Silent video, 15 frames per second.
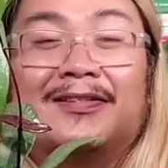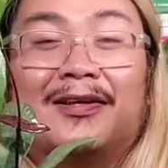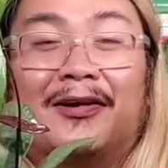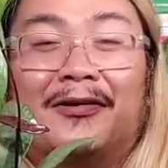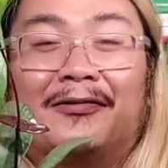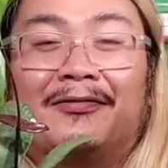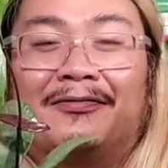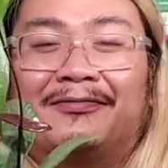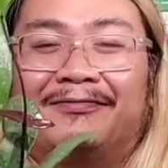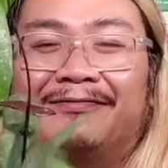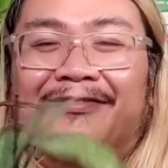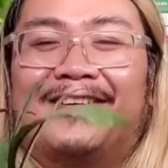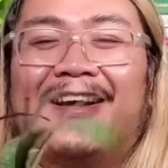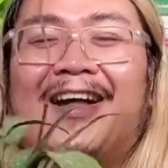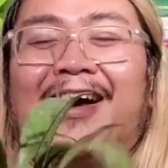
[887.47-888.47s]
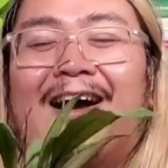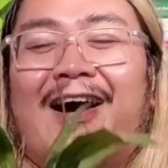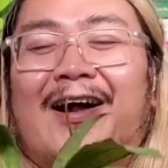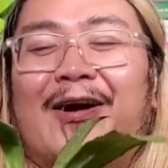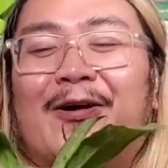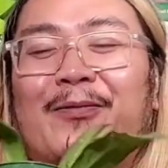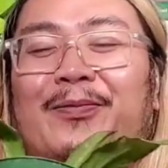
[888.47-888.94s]
So
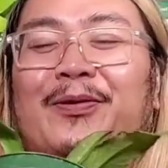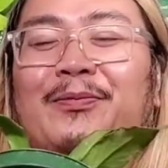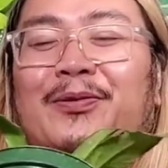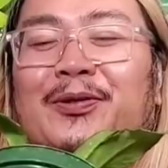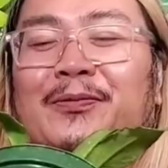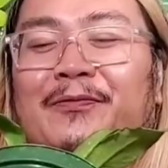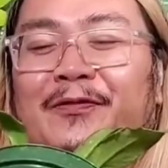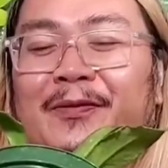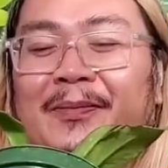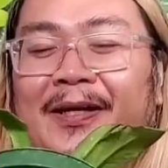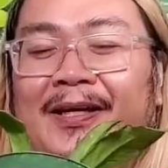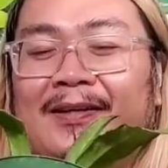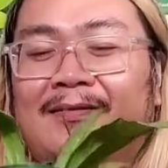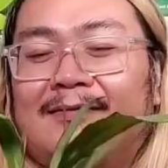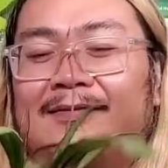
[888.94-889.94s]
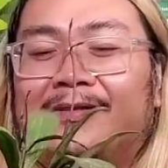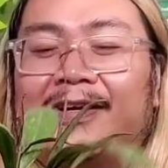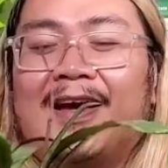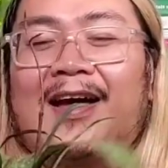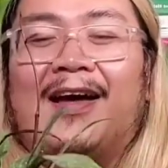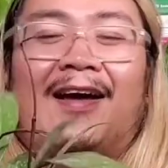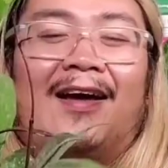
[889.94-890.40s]
I hope you bloom for me,
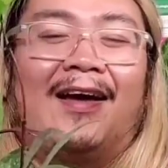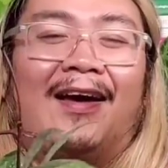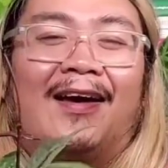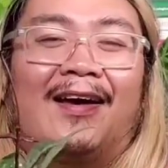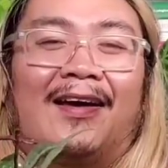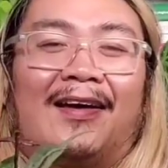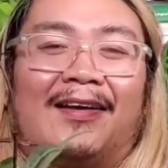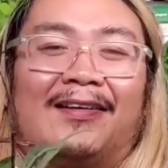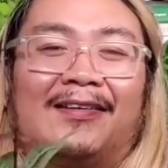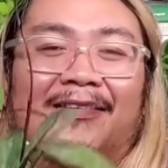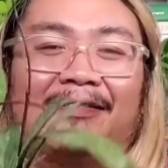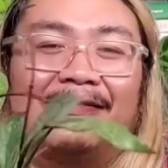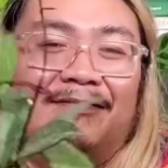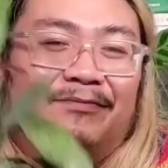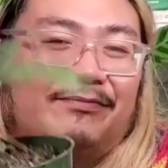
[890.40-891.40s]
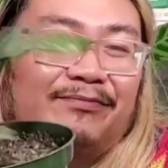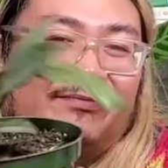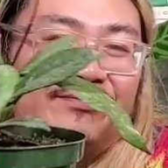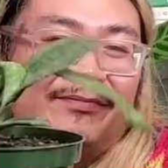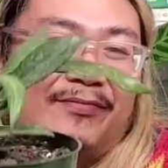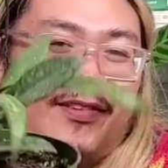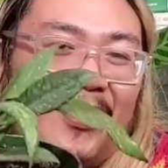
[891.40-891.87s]
and
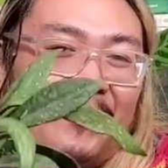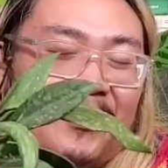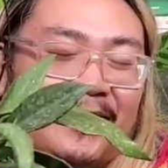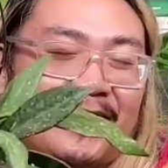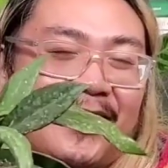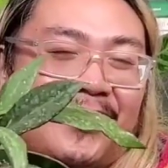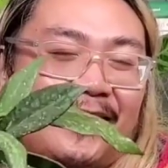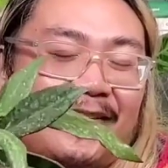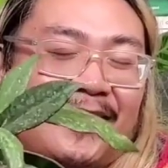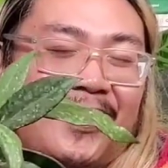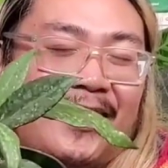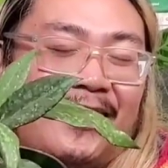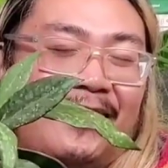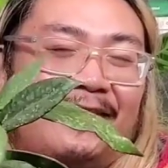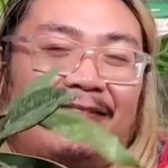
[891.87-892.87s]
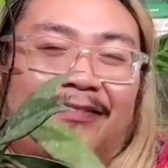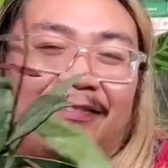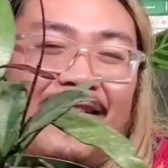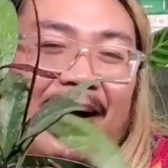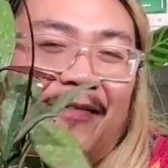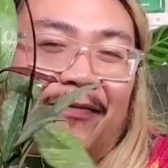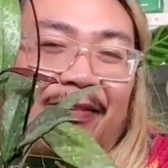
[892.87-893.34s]
I'm excited to
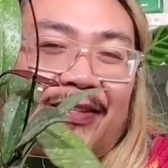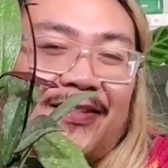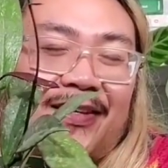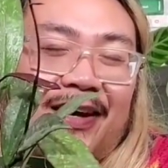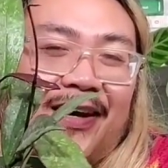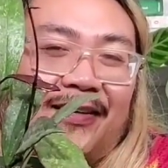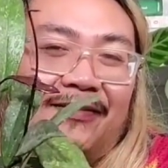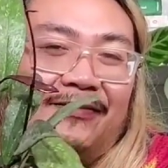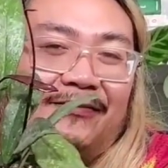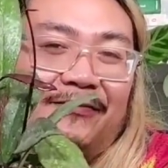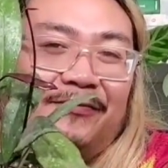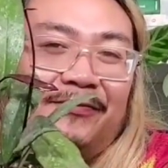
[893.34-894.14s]
have this guy.